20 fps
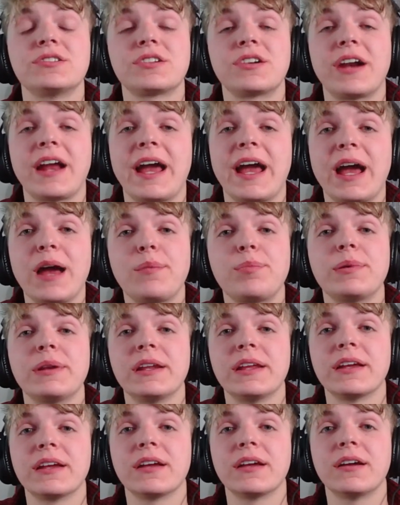are
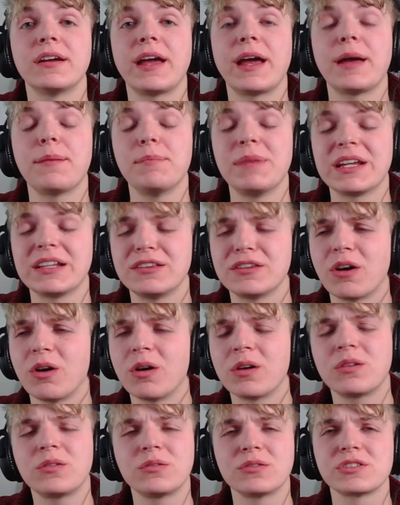happening at
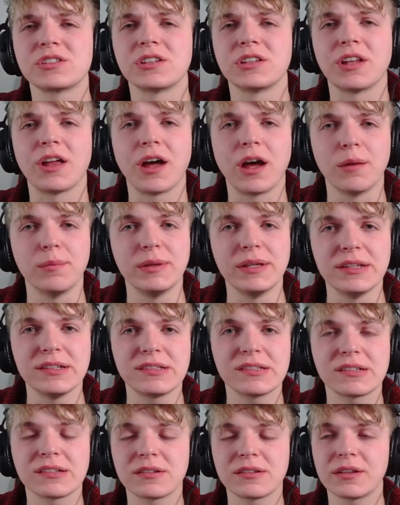McDonald's
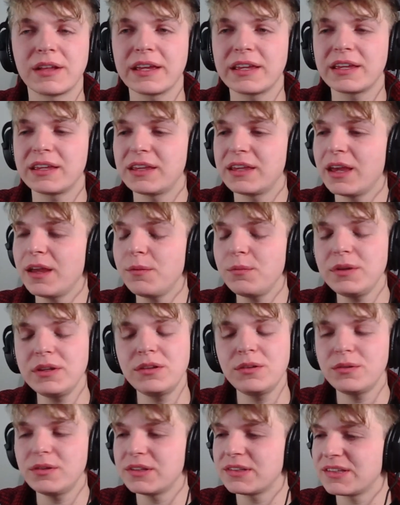lobbies. Like, can't we
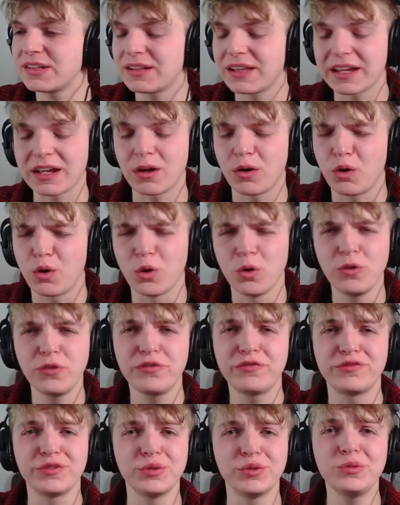do this in like a Whole
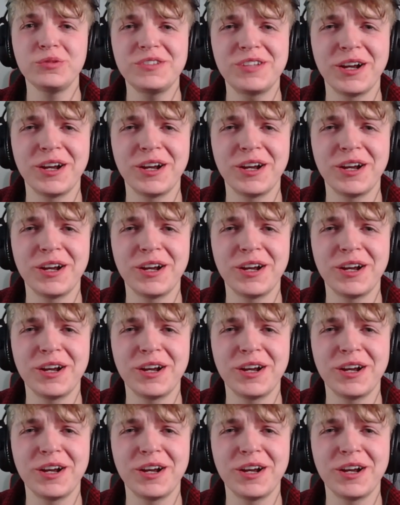Foods